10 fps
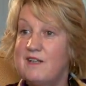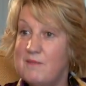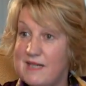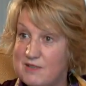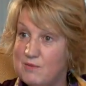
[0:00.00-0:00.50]
a
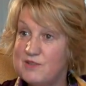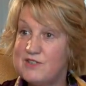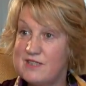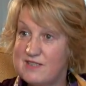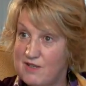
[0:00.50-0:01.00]
lot better
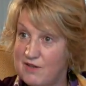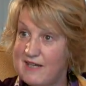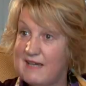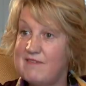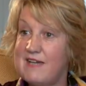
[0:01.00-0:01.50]
once you
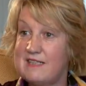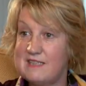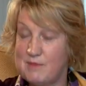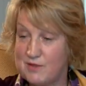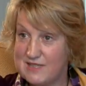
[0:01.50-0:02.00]
start on IV
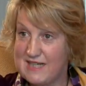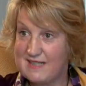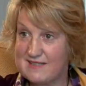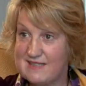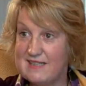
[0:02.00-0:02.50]

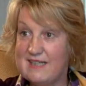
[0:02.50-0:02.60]
antibiotics.